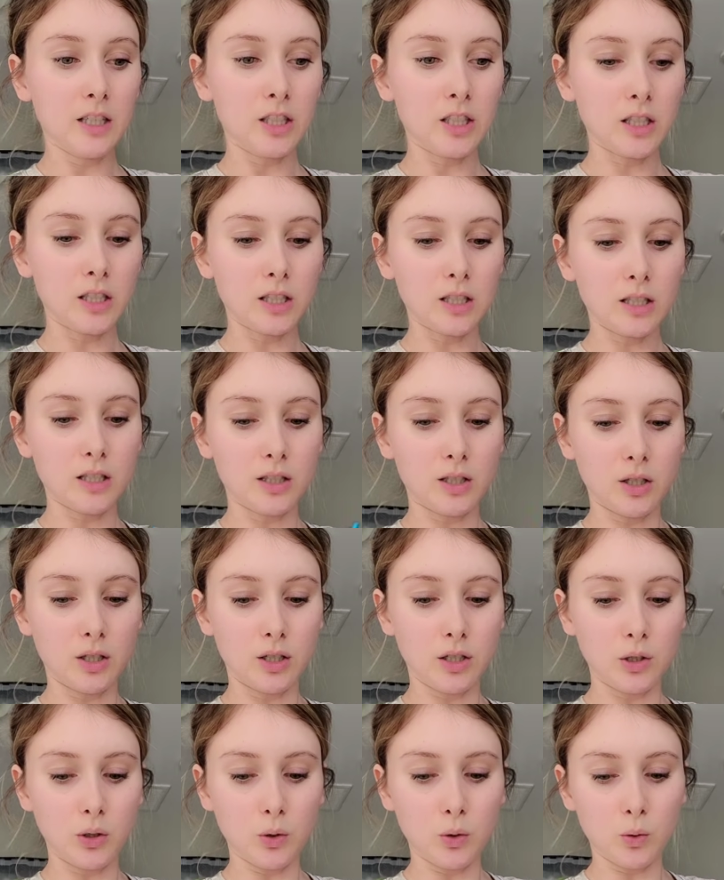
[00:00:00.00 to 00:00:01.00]
just
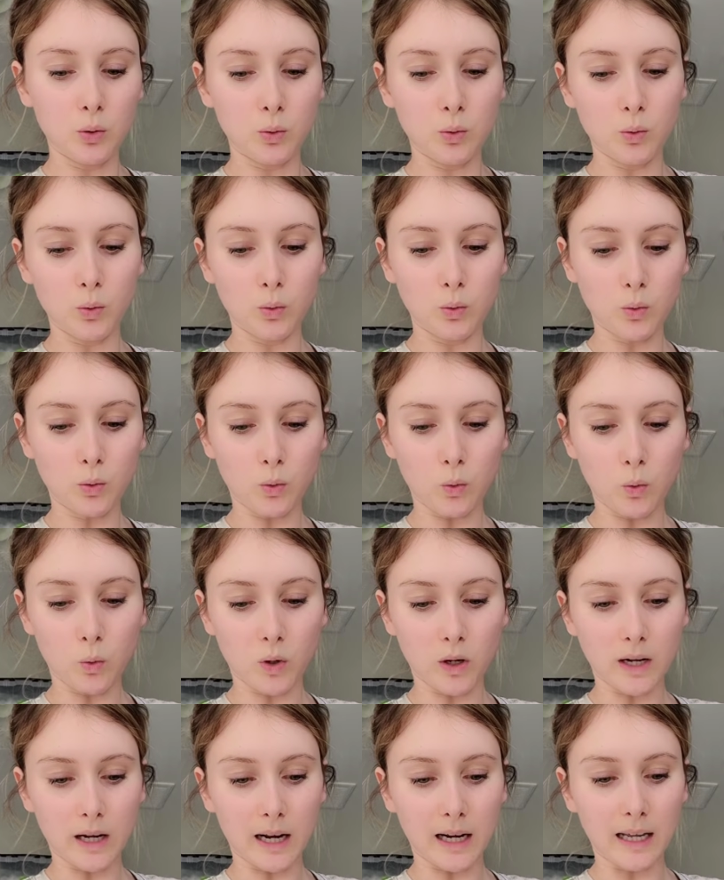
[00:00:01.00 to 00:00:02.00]
do
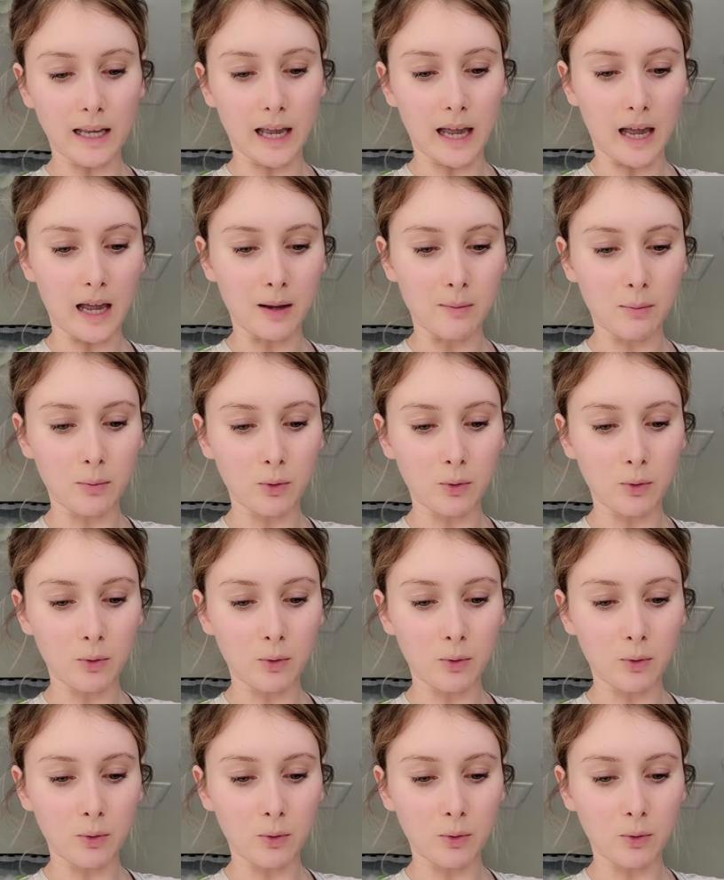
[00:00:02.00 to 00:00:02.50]
what I got.